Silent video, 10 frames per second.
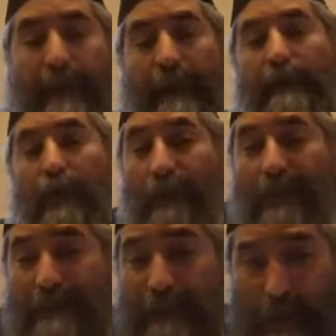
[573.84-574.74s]
And you know what
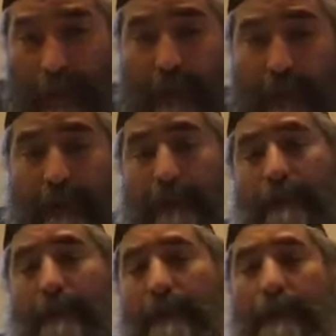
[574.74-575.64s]
it's doing?
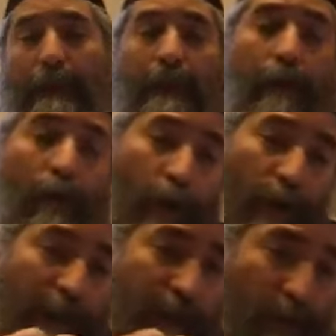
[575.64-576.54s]
Or
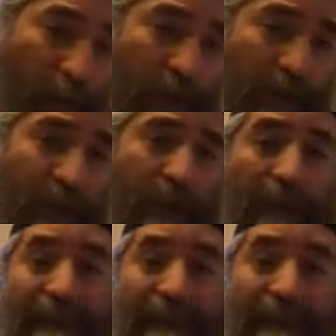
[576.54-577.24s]
it's watching,